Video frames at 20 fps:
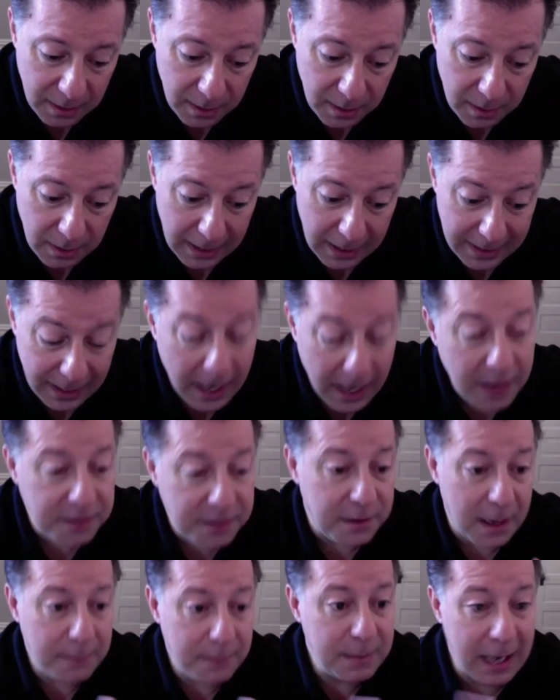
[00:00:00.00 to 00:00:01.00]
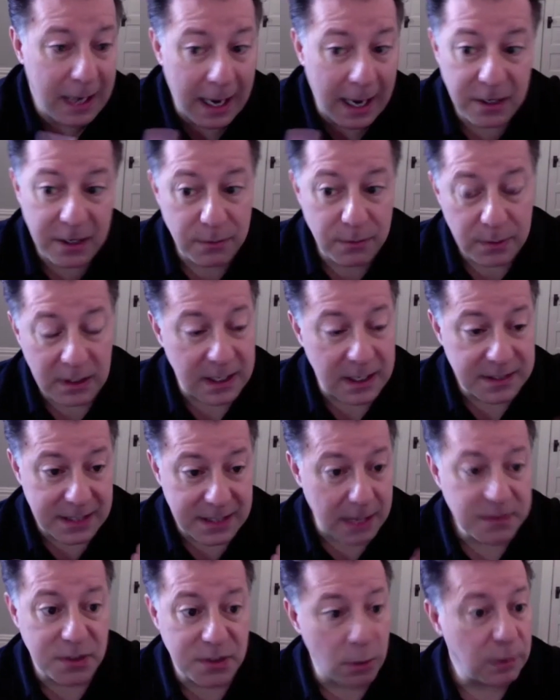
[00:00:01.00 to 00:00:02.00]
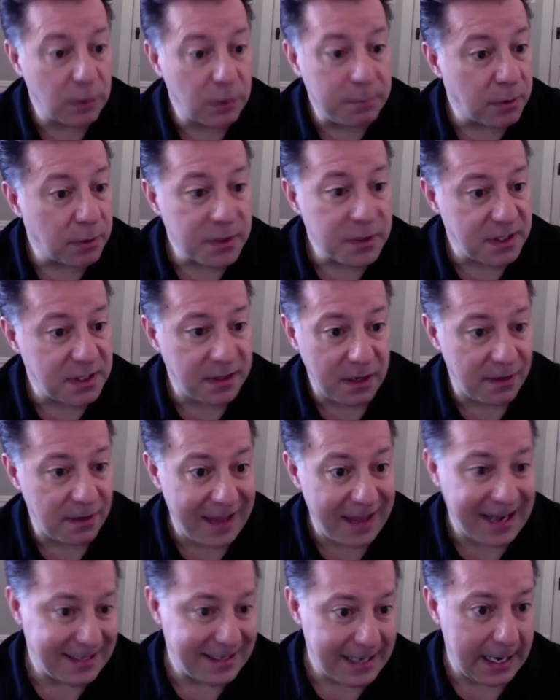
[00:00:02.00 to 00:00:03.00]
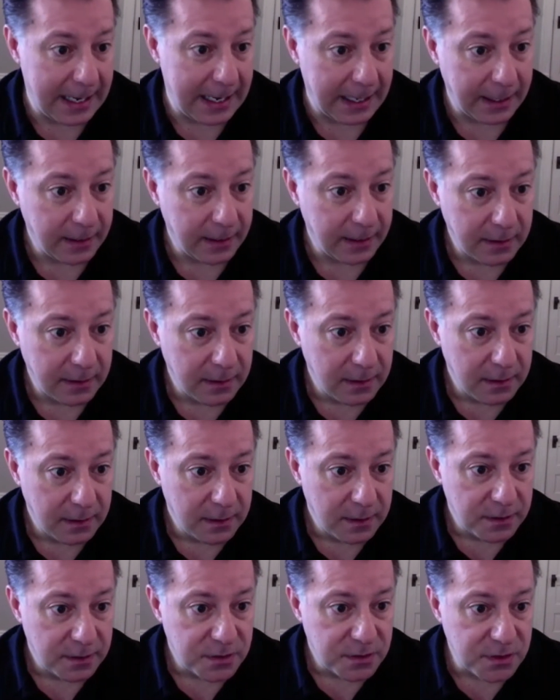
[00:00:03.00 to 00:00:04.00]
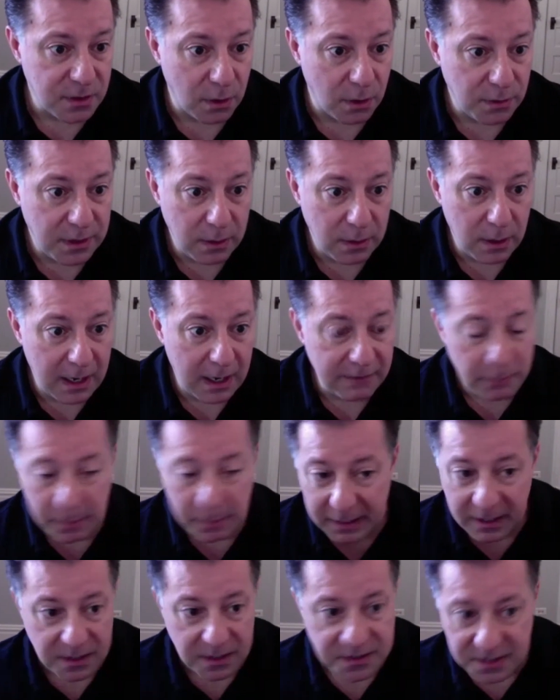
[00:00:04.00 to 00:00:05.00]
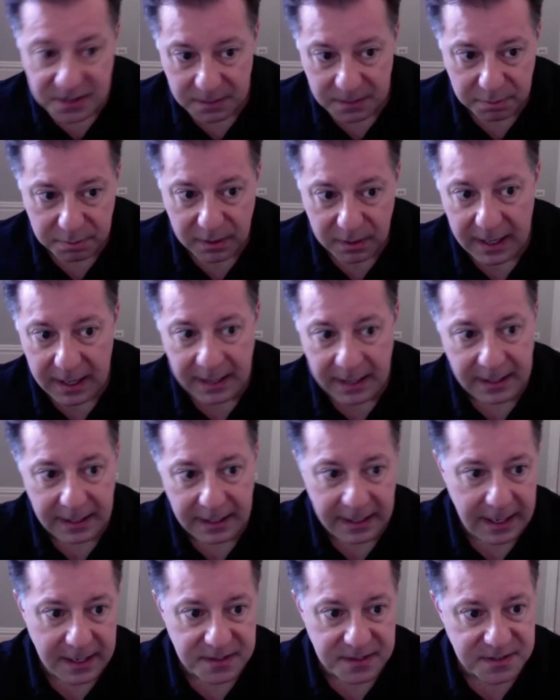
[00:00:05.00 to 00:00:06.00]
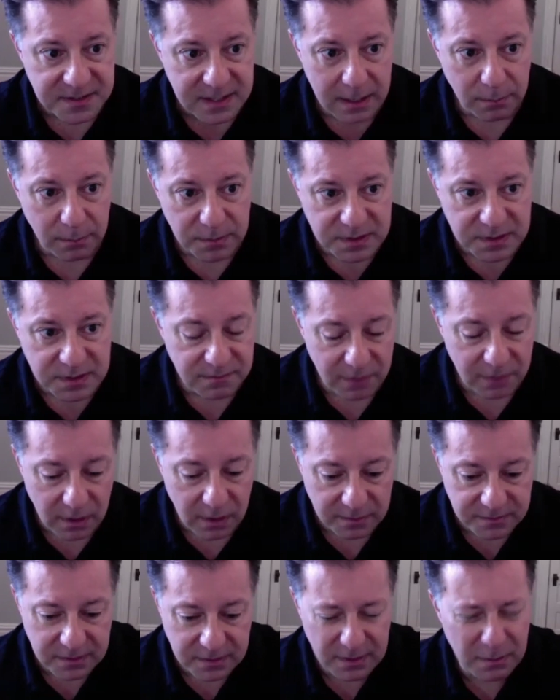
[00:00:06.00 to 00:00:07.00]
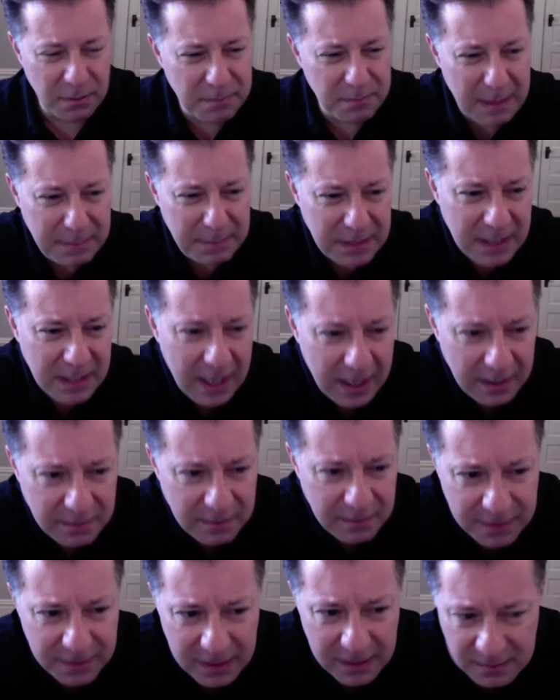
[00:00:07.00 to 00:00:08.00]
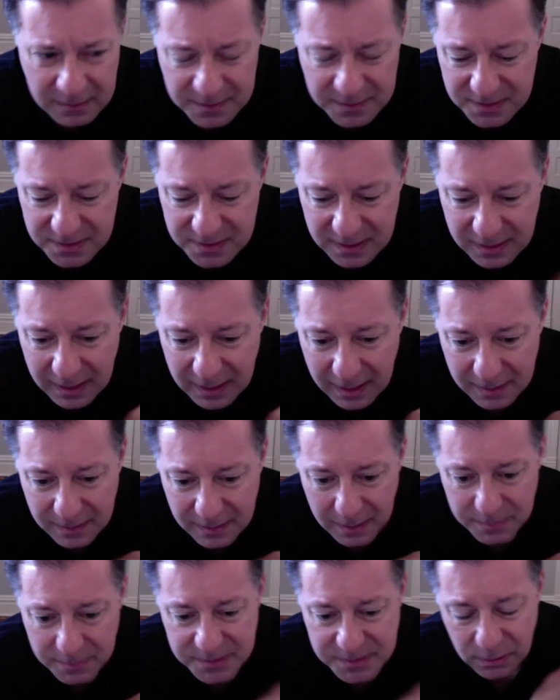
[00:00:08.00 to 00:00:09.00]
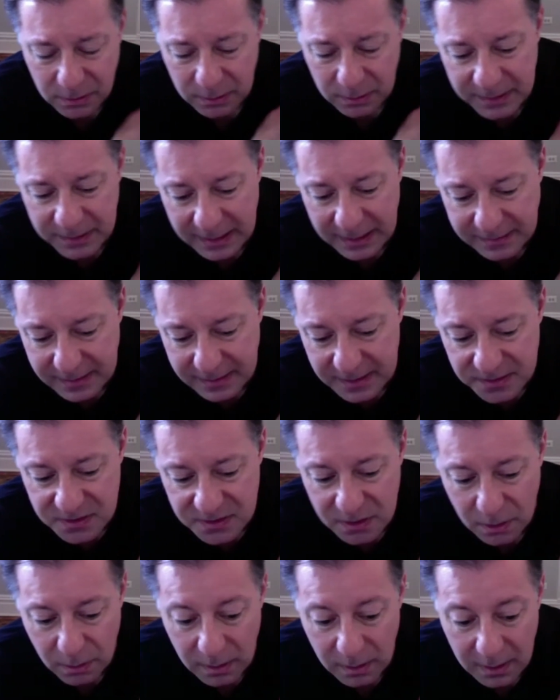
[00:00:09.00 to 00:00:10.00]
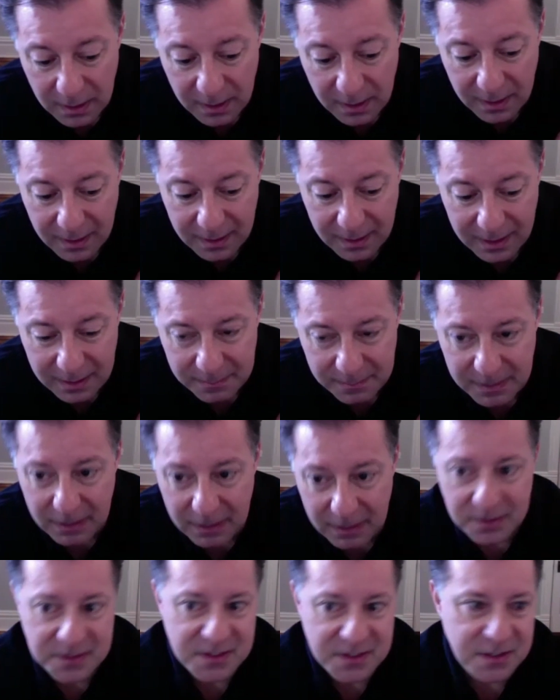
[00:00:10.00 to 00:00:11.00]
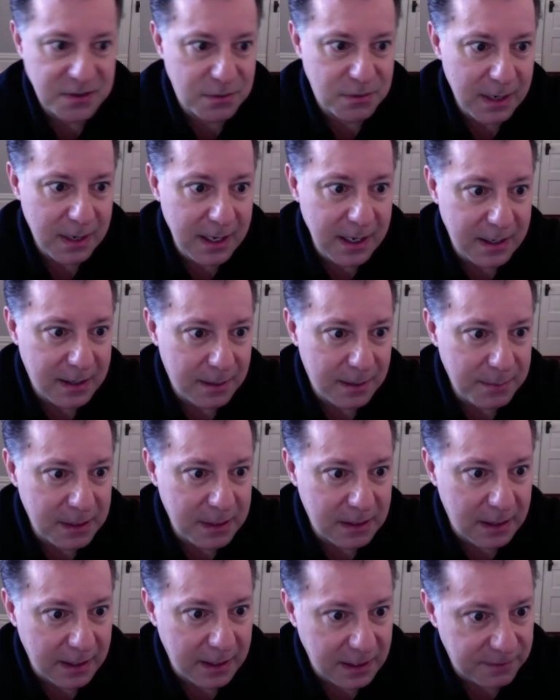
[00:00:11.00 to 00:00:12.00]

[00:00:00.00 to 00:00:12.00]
And I mean, I didn't realize I was the only person there that day. Mm. So everybody else had played, I guess, that was involved. There were maybe nine finalists, and I was the only one that day. So I'm like, oh, this is great. I mean, like,